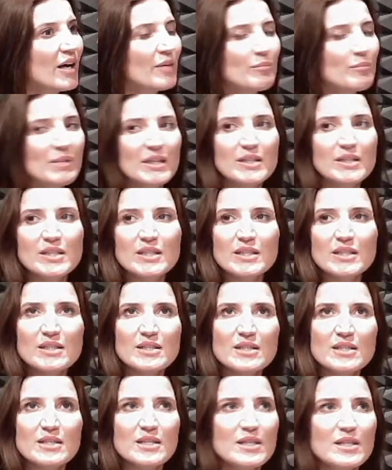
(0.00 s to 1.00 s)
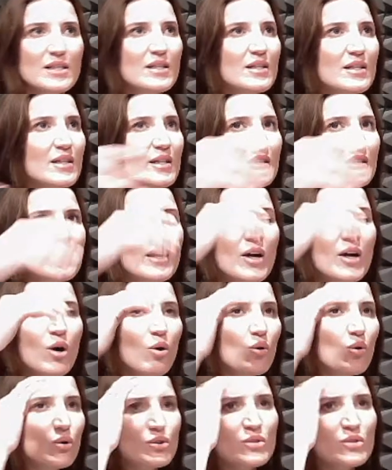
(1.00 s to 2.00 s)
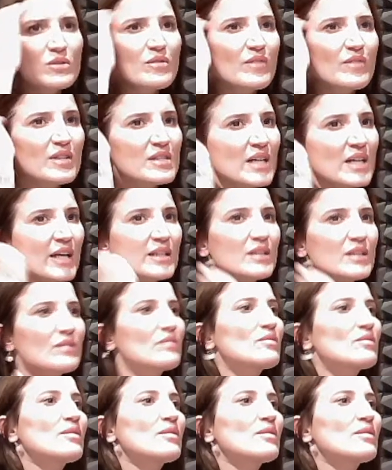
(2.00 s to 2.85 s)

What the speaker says: PTSD and all sorts of things that I didn't